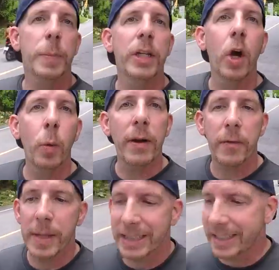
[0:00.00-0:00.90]
be no way
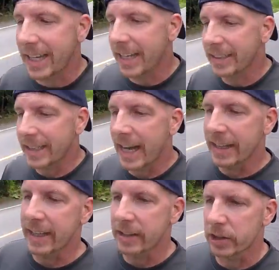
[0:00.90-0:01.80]
for me to stay in
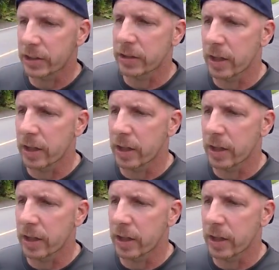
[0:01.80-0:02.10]
Thailand just